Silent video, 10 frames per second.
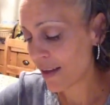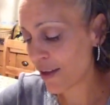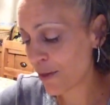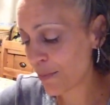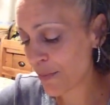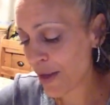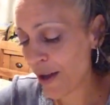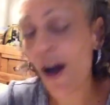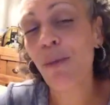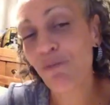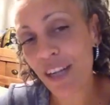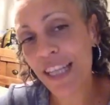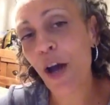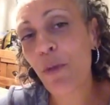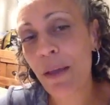I'm
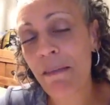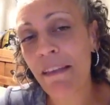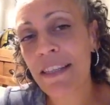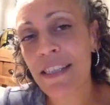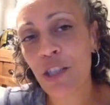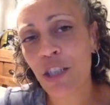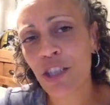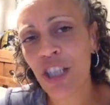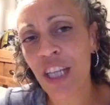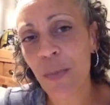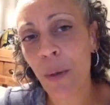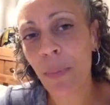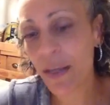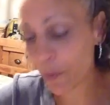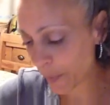really hoping that this is going to cheer you
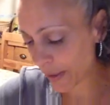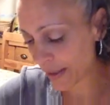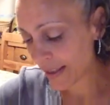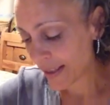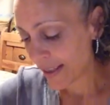up a little bit.